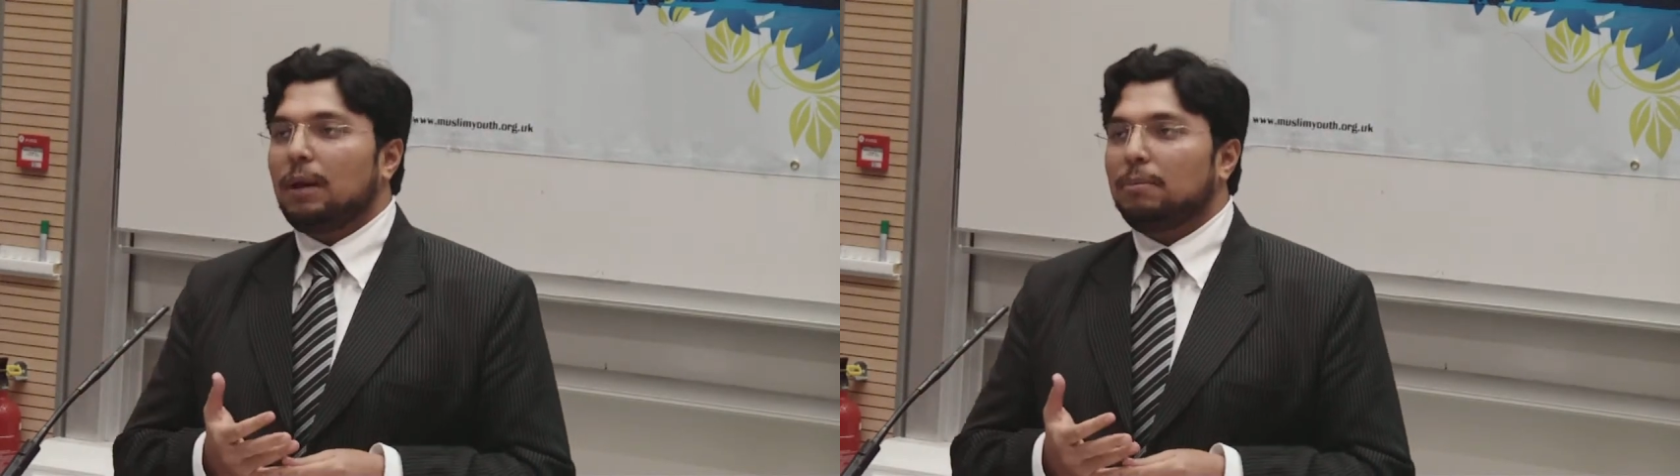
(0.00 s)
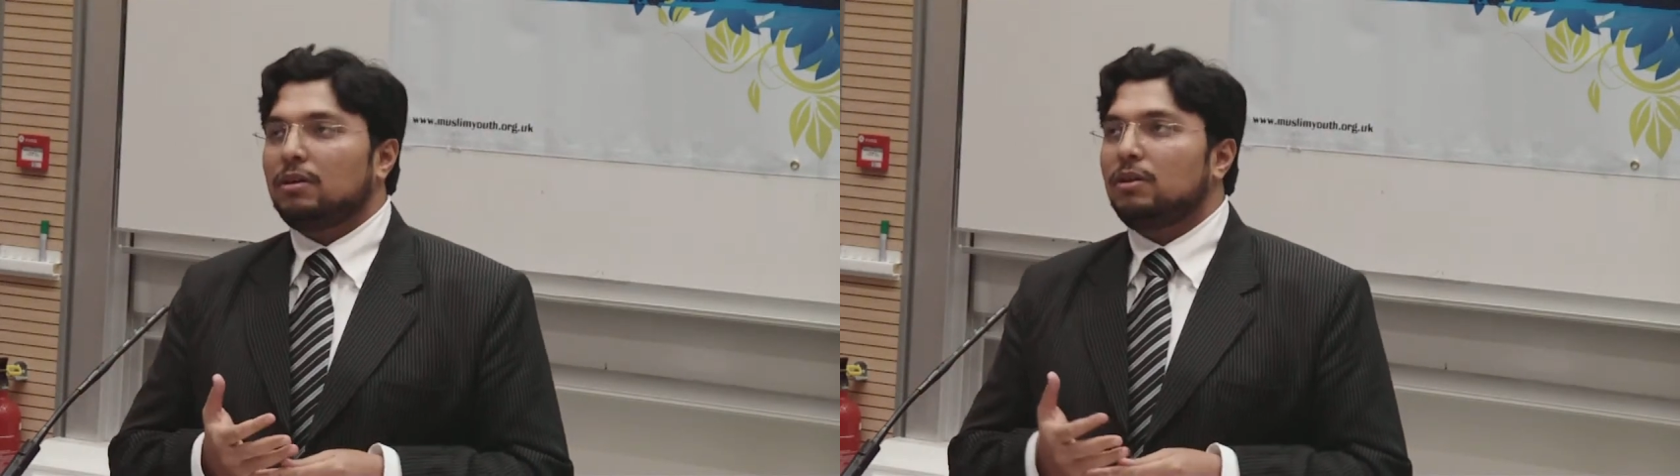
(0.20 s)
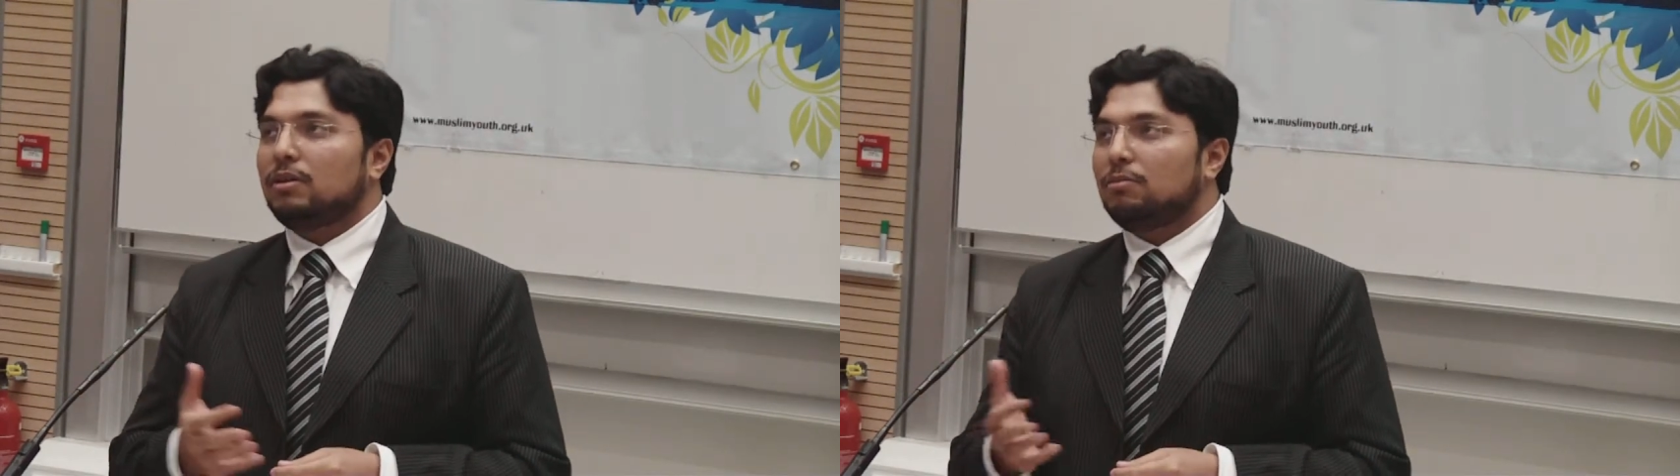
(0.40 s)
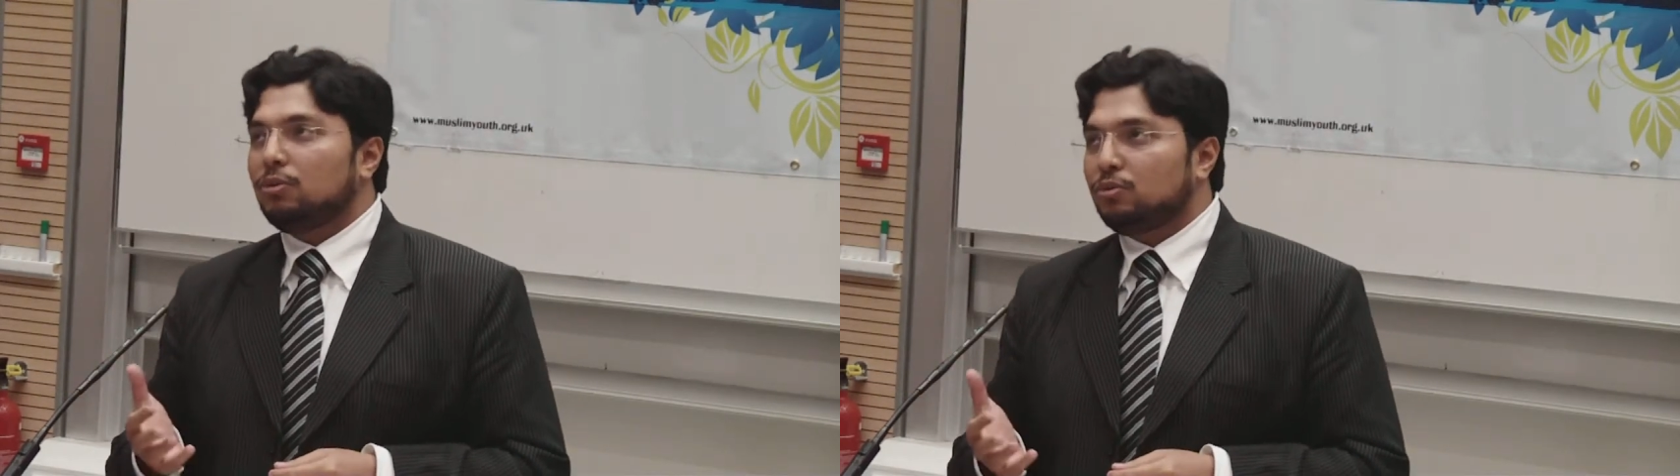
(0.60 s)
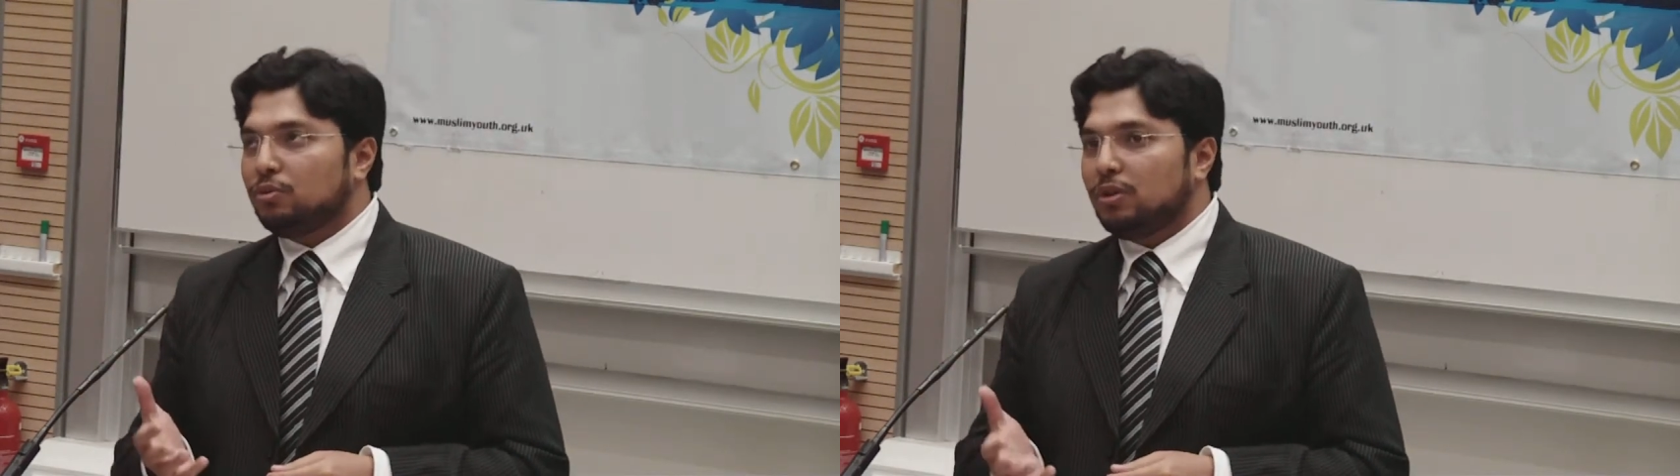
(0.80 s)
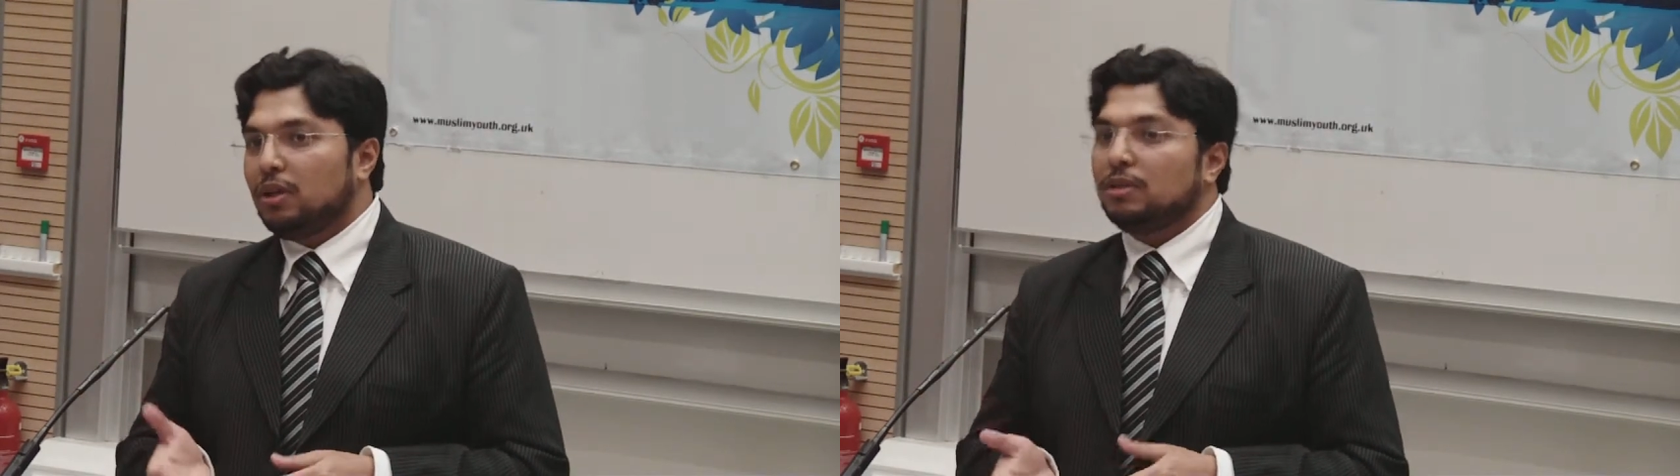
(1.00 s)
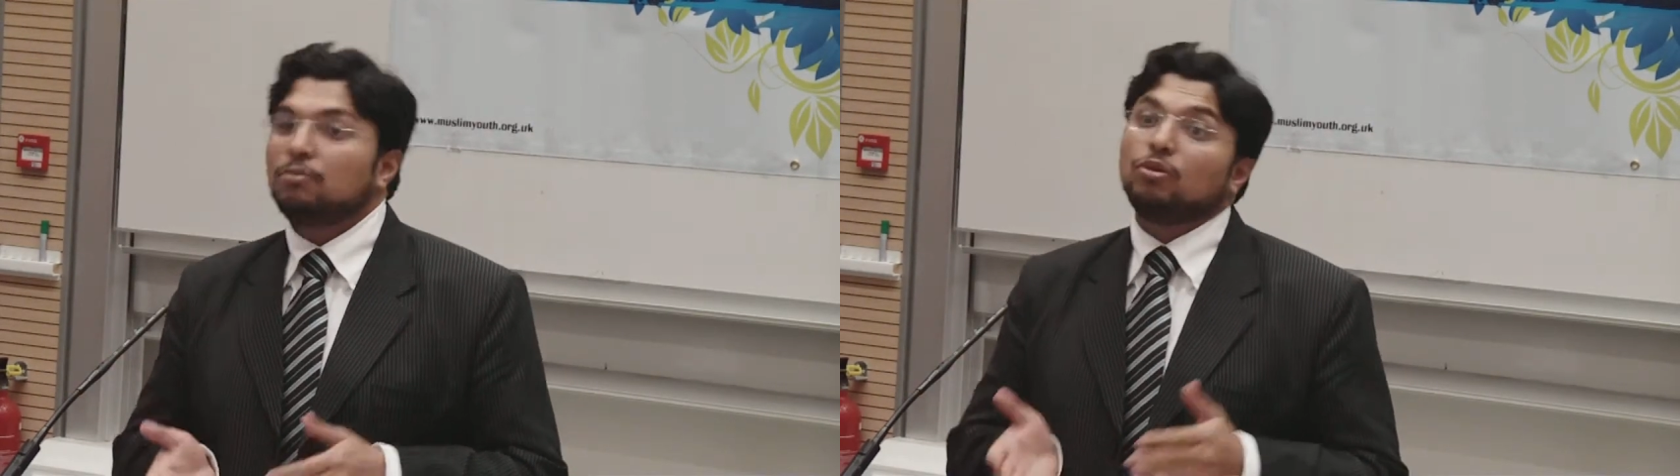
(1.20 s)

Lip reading: capitalism or socialism